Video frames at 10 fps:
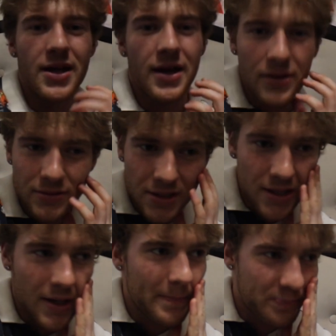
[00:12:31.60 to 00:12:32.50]
day out
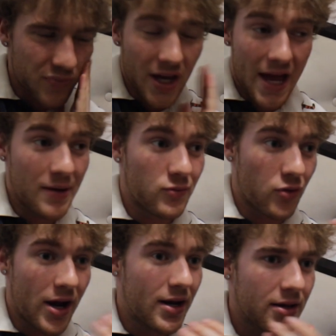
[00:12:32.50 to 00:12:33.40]
today and
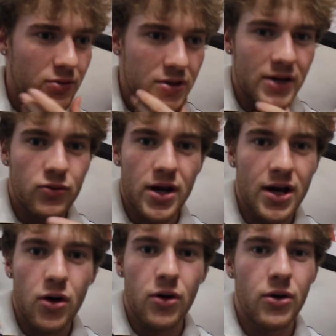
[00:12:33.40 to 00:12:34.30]
raining. It was like
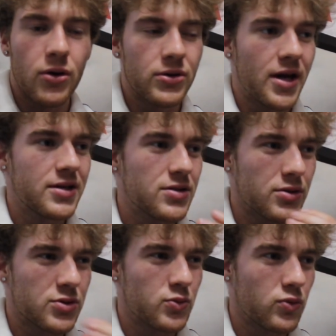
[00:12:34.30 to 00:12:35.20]
raining all day. So
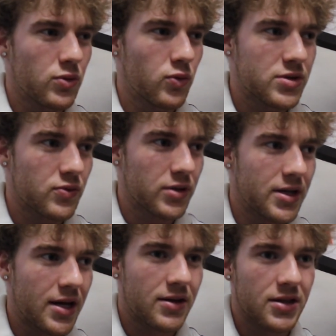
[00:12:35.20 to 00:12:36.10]
there wasn't
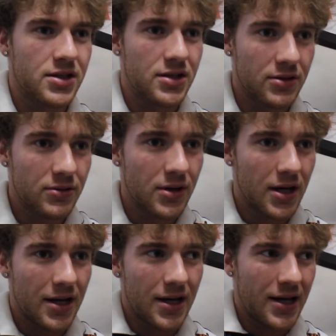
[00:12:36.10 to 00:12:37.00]
really anything to do.
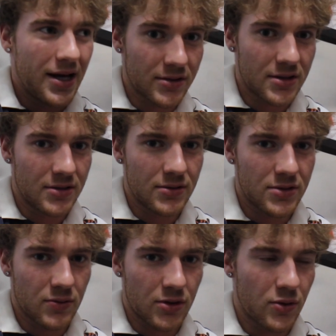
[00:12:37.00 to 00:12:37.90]
What's to do
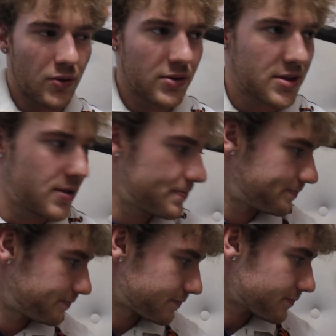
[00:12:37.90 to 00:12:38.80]
because we're in quarantine.
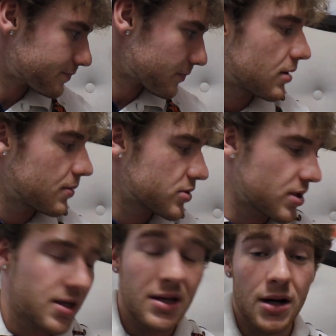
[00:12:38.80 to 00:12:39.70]
I'm just
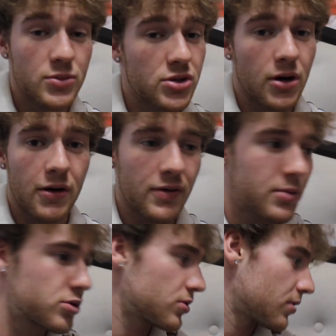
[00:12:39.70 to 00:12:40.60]
gonna eat, I'm starving,
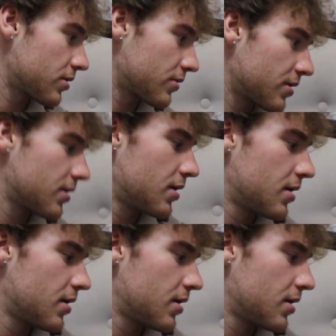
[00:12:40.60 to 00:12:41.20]
I'm so hungry.